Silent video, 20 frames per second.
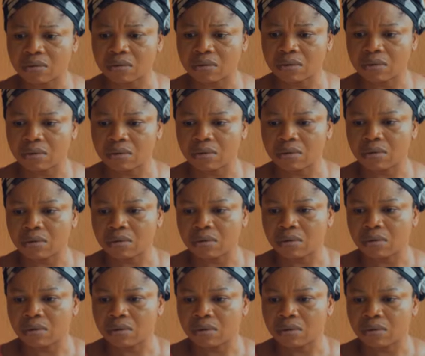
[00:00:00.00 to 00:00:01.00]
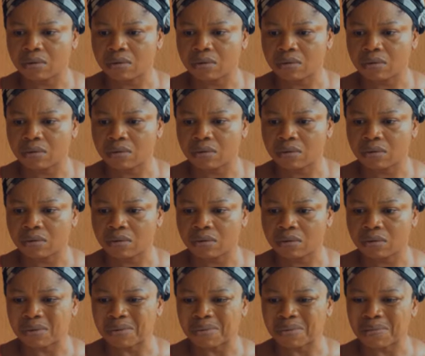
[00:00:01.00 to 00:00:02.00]
find
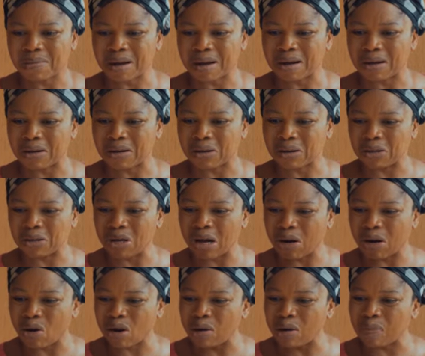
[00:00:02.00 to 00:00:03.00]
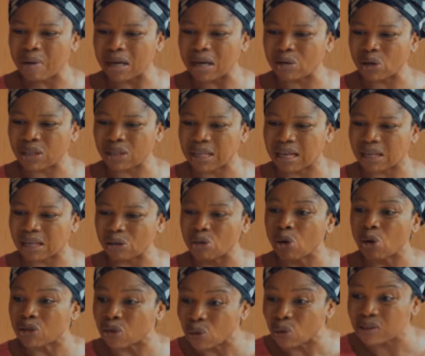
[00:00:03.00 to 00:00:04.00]
something to eat. You are calling my daughter,
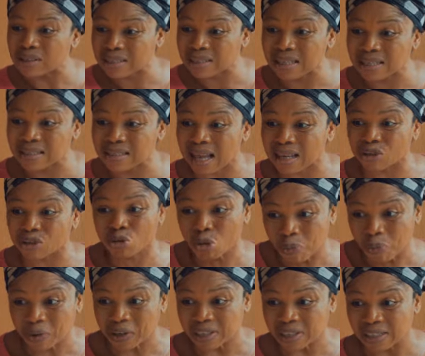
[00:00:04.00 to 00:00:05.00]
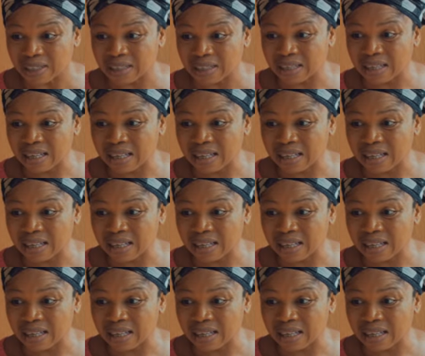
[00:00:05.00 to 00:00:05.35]
your own sister, stupid.